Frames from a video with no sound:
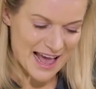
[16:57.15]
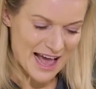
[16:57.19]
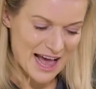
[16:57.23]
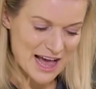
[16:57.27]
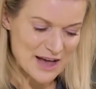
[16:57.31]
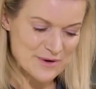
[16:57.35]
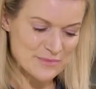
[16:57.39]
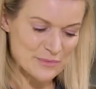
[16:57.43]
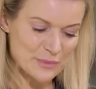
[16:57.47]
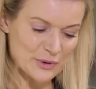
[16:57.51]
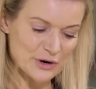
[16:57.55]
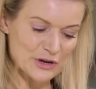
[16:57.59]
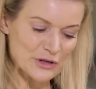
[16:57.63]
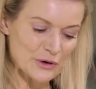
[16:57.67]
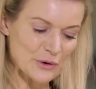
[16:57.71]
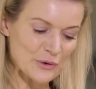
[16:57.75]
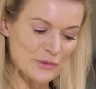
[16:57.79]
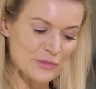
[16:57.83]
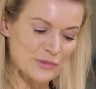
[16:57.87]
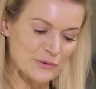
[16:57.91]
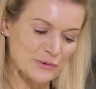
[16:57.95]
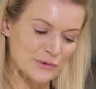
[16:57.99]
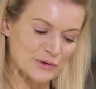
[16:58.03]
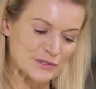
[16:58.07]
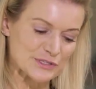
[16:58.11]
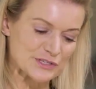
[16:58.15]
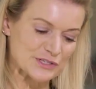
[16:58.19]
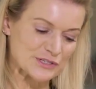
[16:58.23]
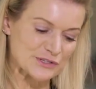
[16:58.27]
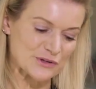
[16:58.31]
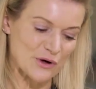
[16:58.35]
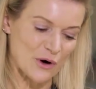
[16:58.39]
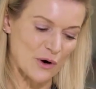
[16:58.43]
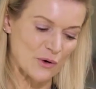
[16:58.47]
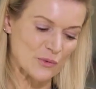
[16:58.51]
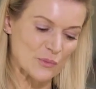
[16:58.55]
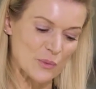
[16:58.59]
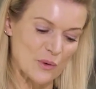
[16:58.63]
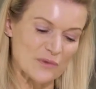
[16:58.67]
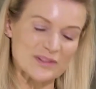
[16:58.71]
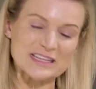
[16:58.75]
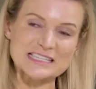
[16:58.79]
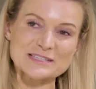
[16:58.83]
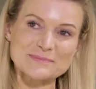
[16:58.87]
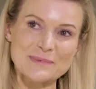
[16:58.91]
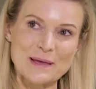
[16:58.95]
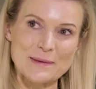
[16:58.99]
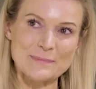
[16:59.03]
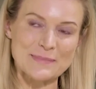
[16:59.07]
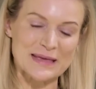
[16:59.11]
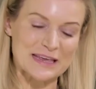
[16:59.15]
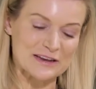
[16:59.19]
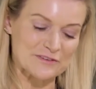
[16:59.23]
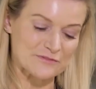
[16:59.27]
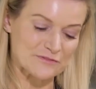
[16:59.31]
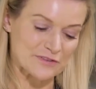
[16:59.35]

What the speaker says: What are your thoughts on what this may mean